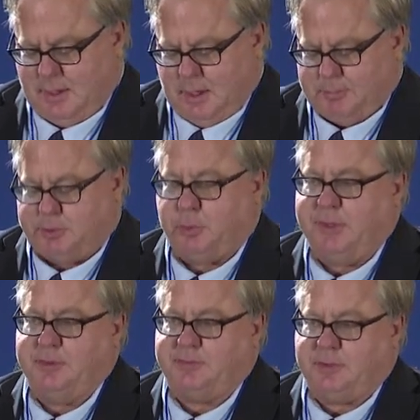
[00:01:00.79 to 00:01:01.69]

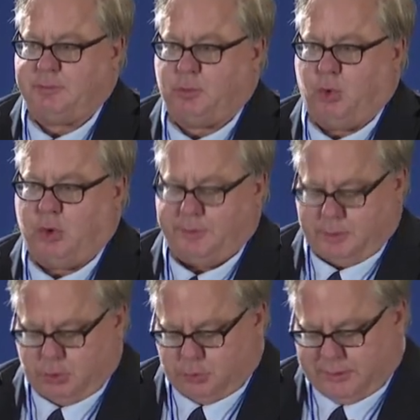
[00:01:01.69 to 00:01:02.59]
Between the Civil War and the
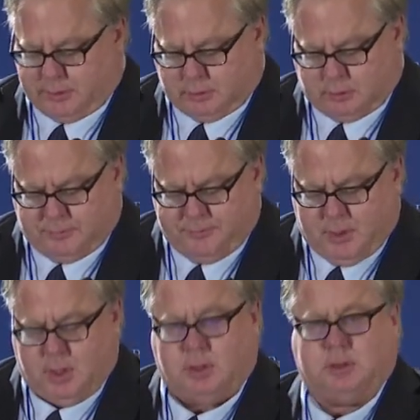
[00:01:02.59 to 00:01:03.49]
New Deal,
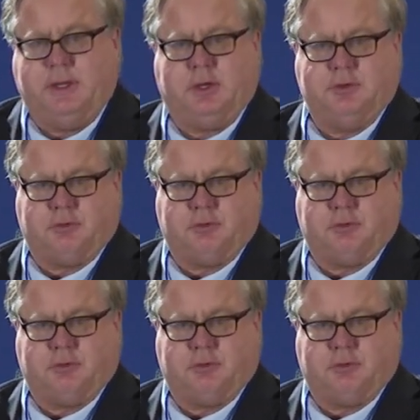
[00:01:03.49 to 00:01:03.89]
Lincoln's